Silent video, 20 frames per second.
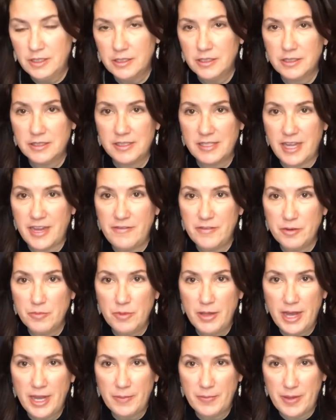Well, save your
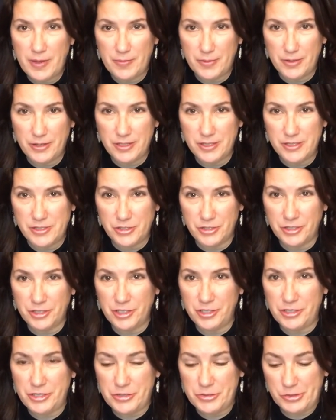black paper because you're
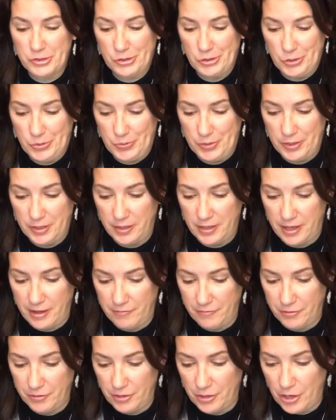going to use a little bit of
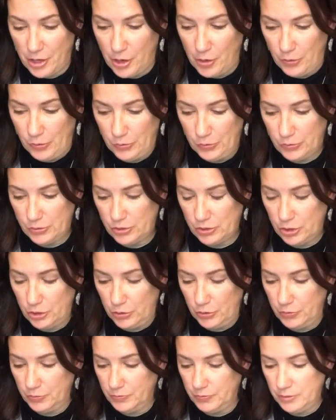that for the nose
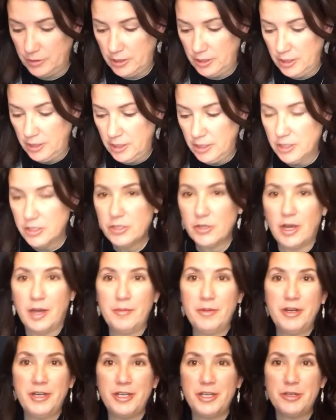too. So I'm
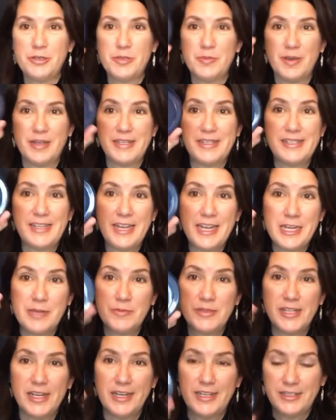going to use my same
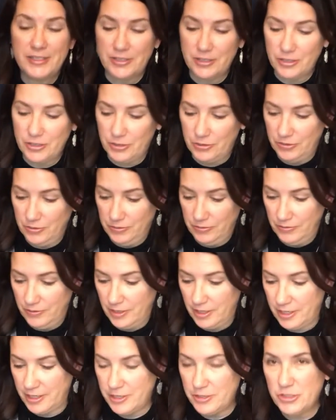size circle
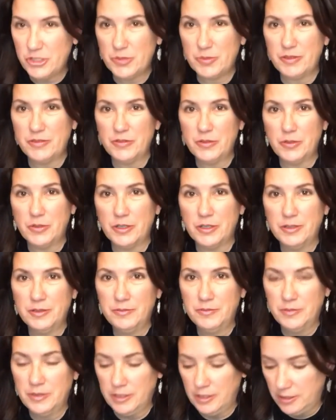that I used before,
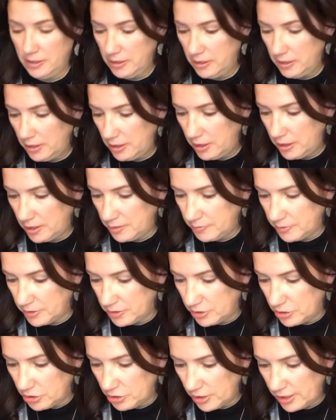and I'm
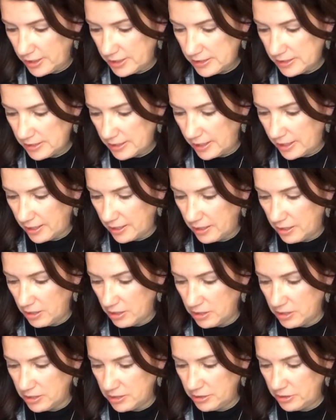going to trace that
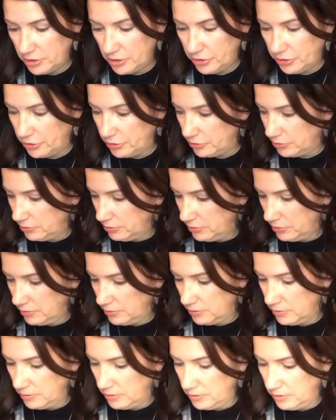onto
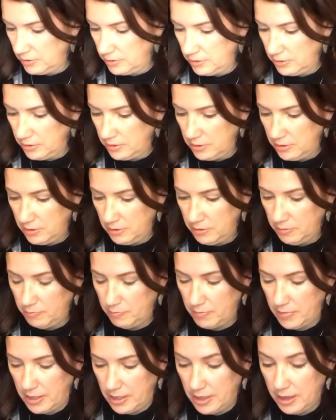
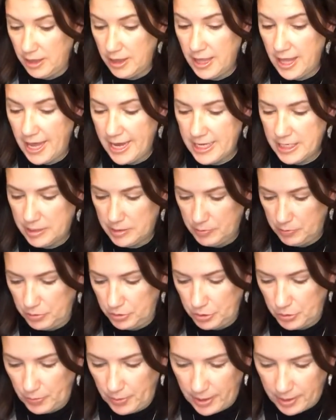my light
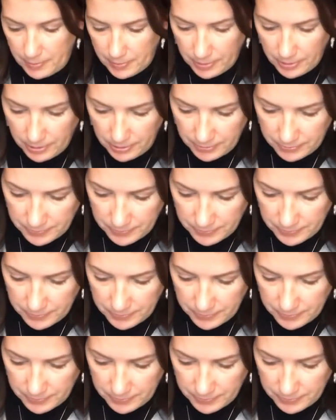blue paper.